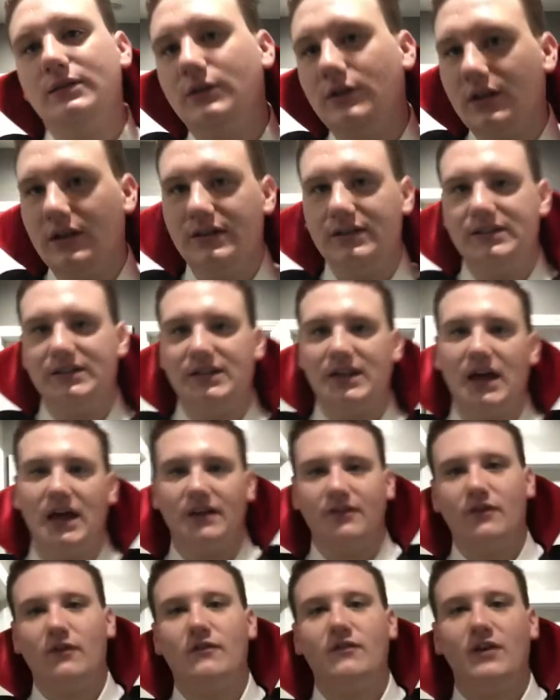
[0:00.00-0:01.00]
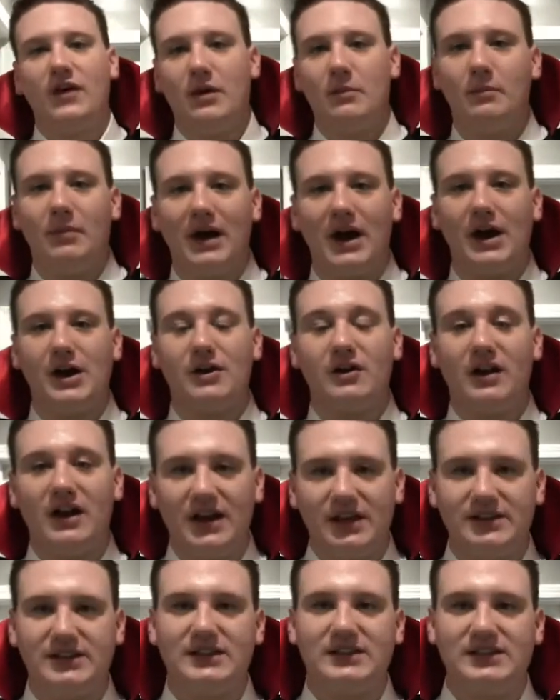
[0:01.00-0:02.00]
it's kind of a
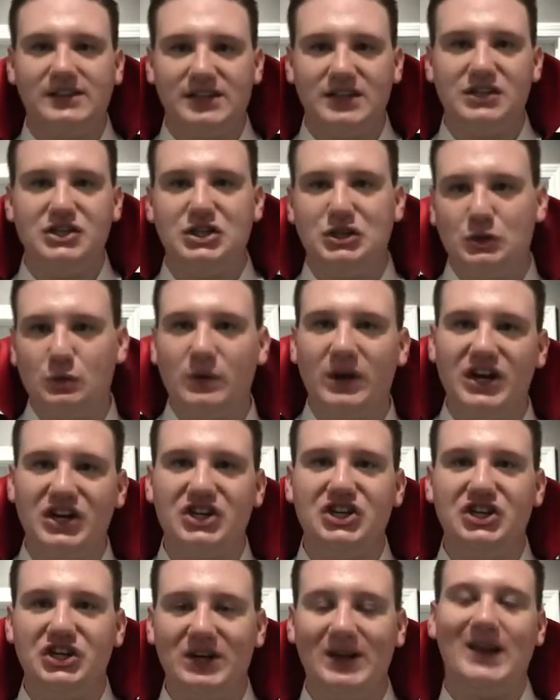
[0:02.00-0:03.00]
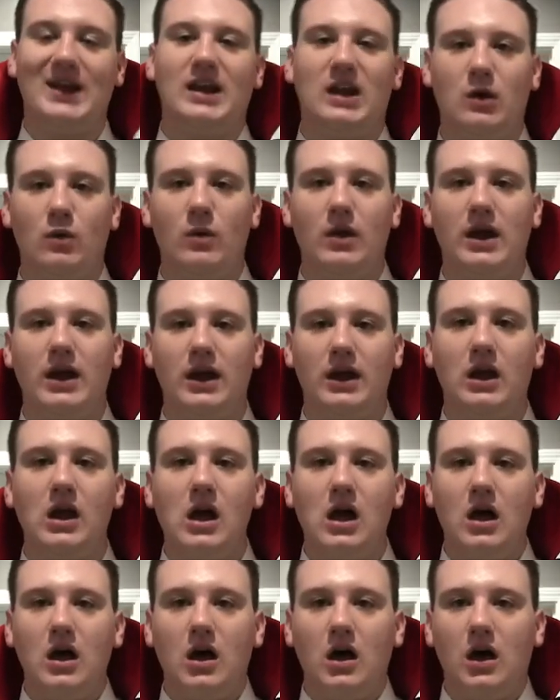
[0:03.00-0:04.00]
vampire-esque situation anyway.
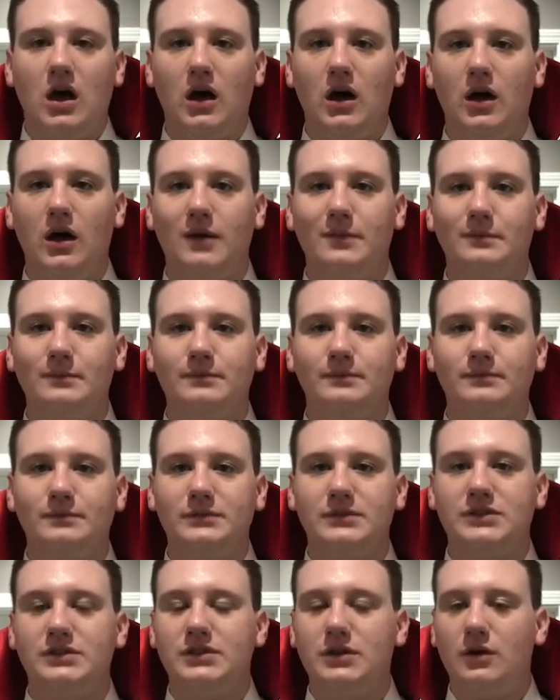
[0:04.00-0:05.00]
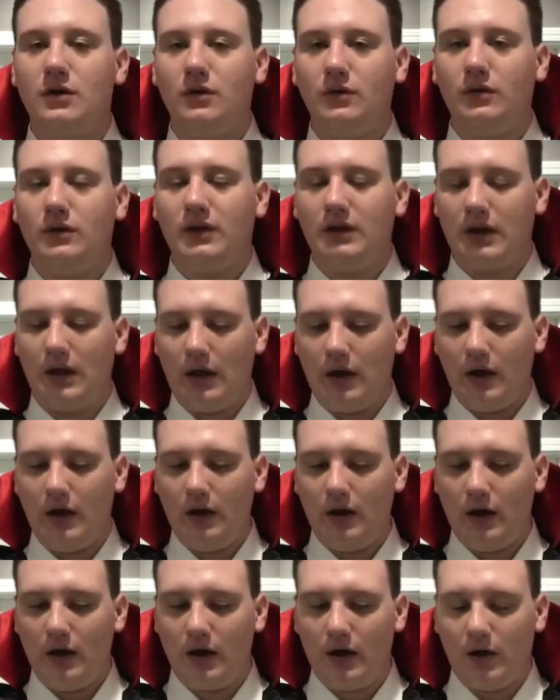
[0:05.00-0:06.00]
So
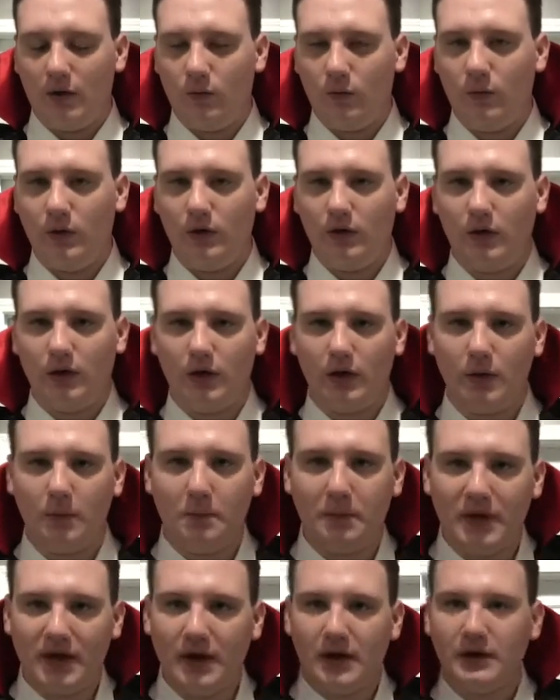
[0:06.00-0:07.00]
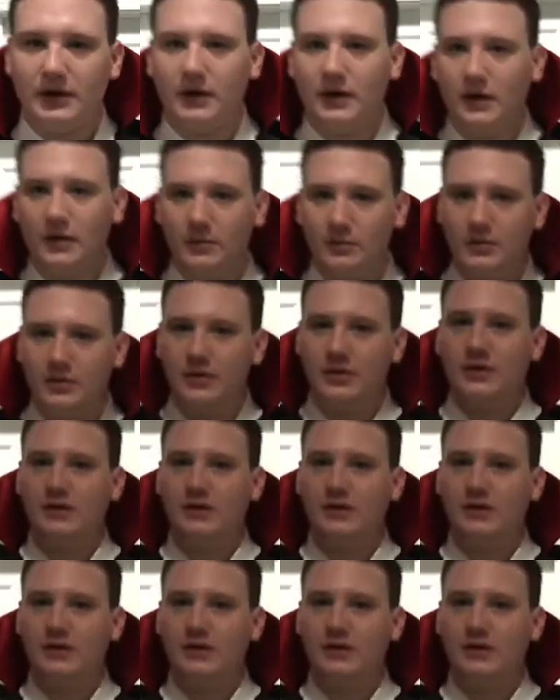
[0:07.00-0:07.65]
yeah, I will back up,